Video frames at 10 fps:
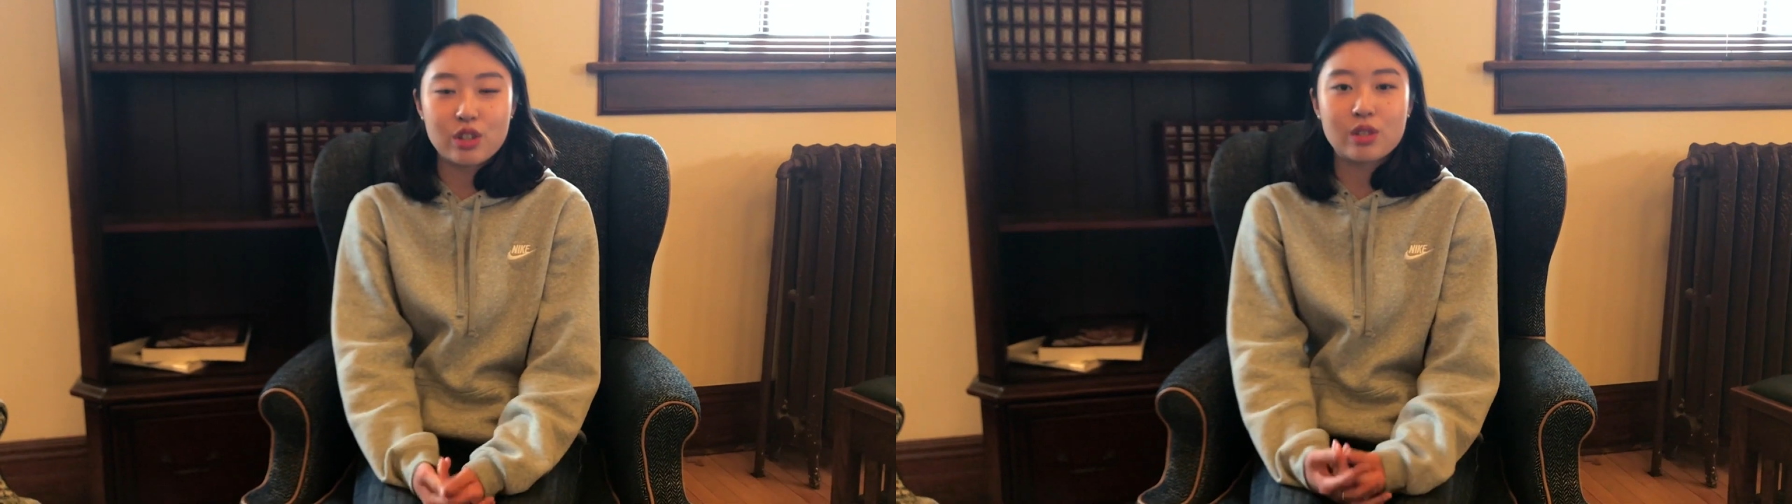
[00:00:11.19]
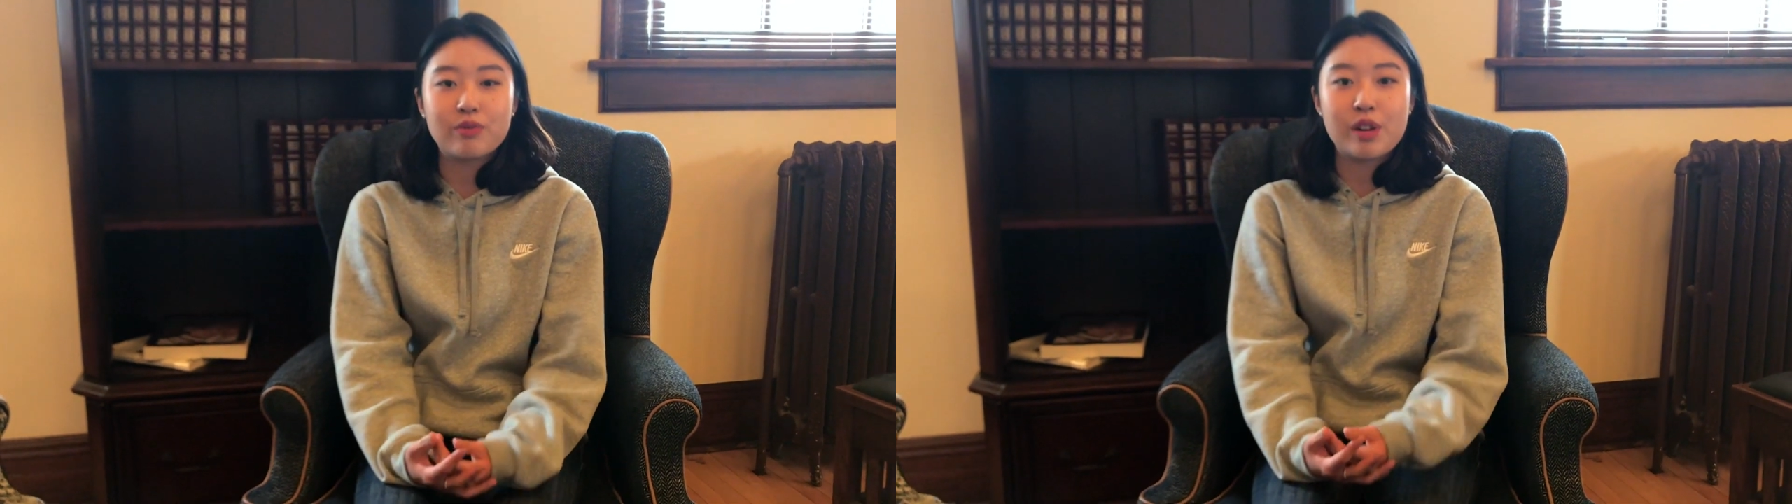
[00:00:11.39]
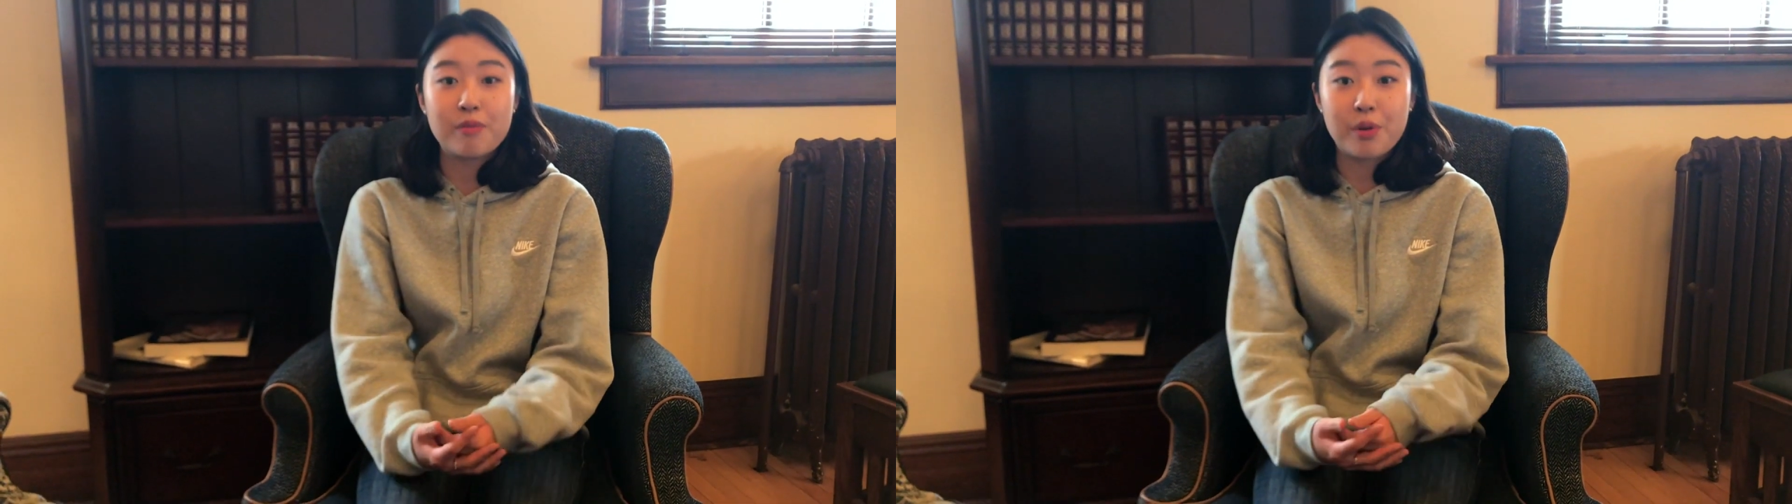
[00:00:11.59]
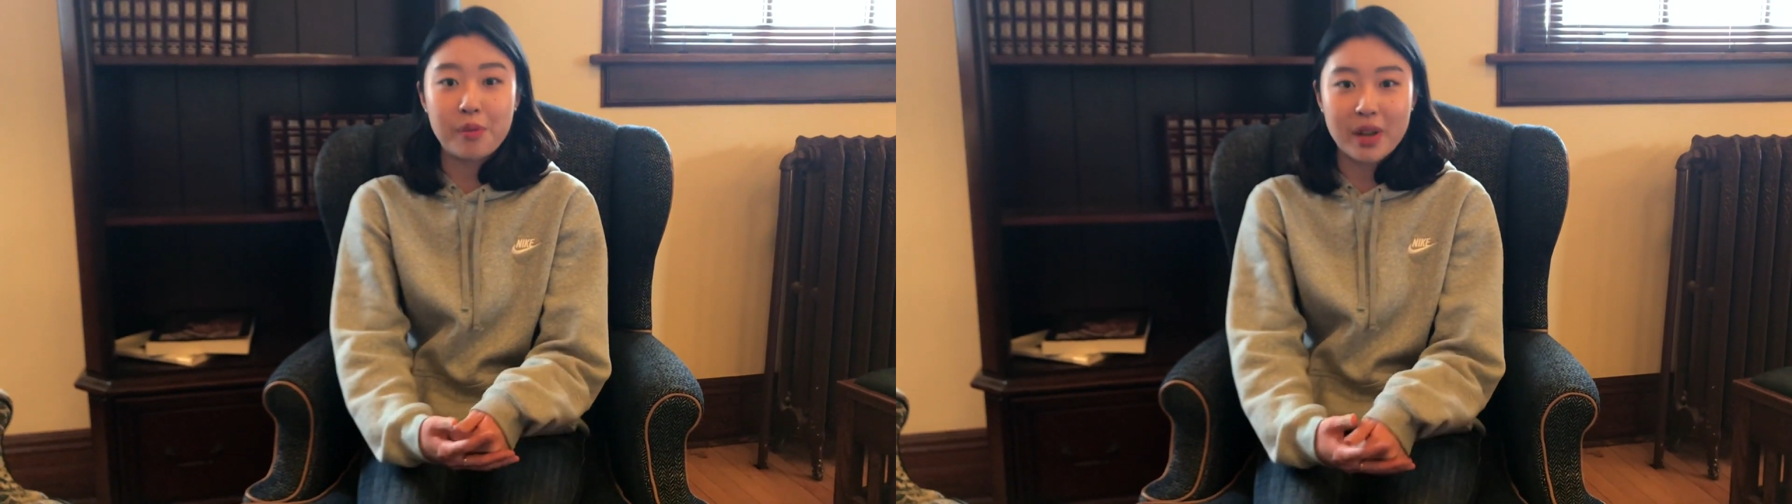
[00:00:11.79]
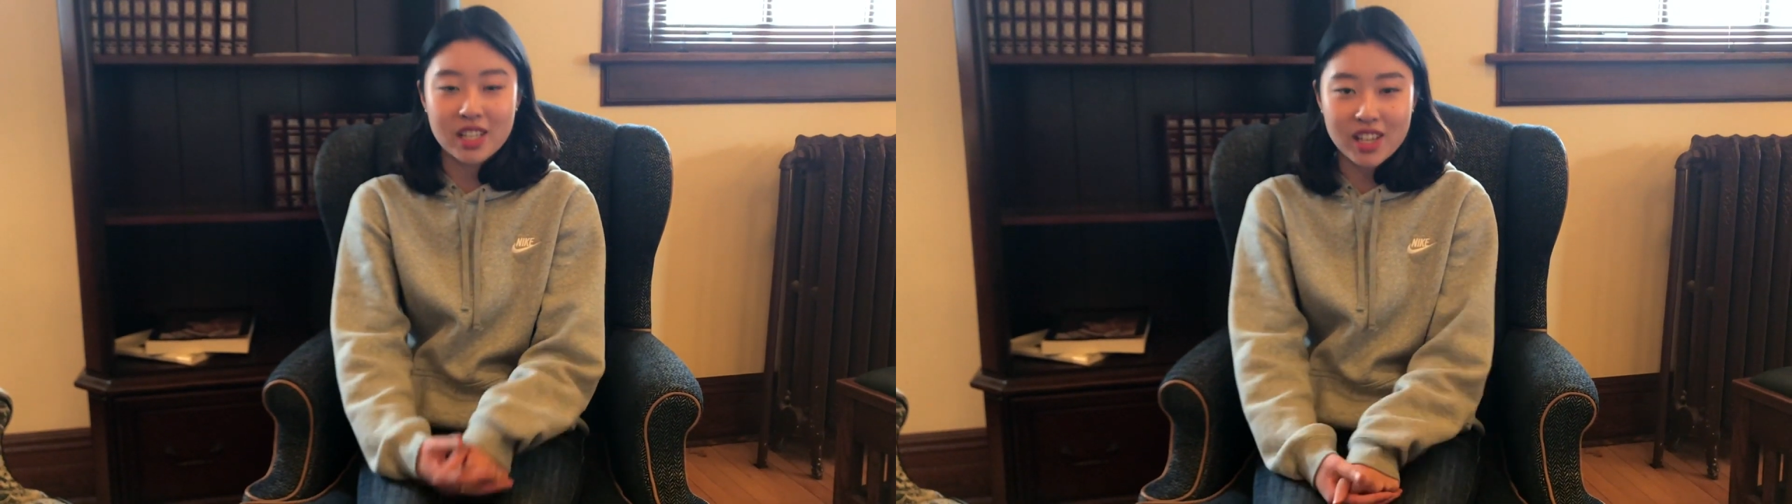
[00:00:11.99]
useful
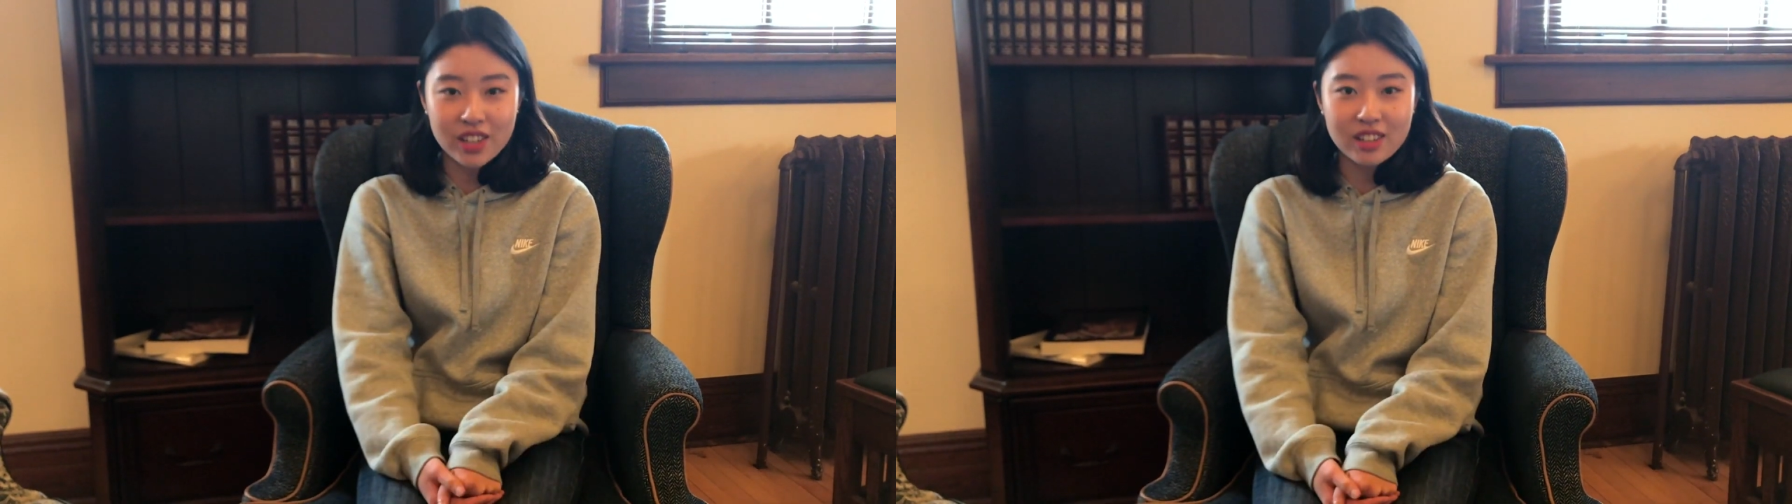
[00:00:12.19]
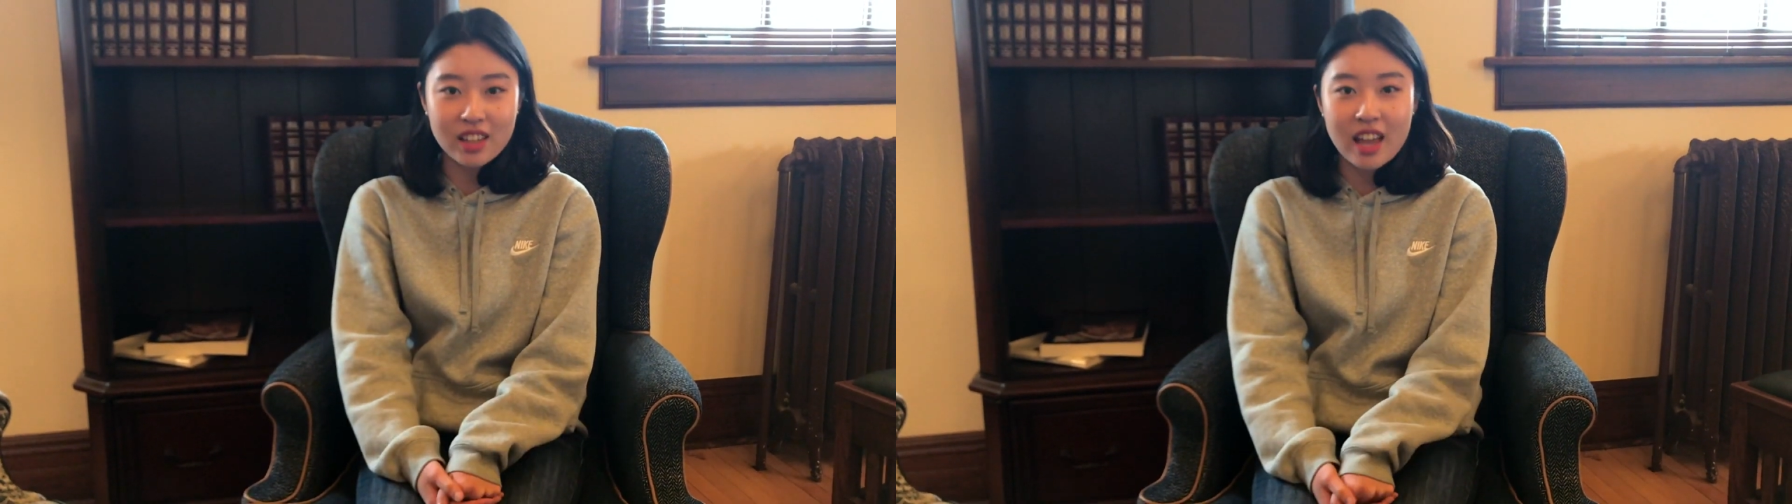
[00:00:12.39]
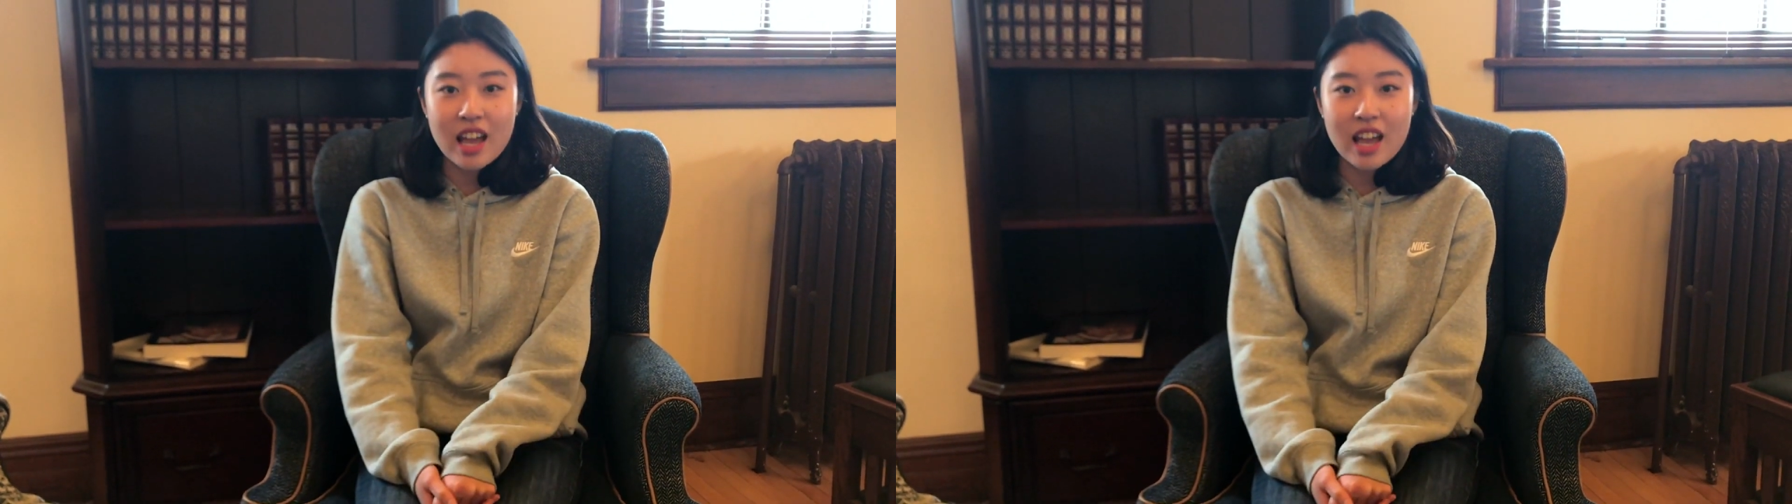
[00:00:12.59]
information.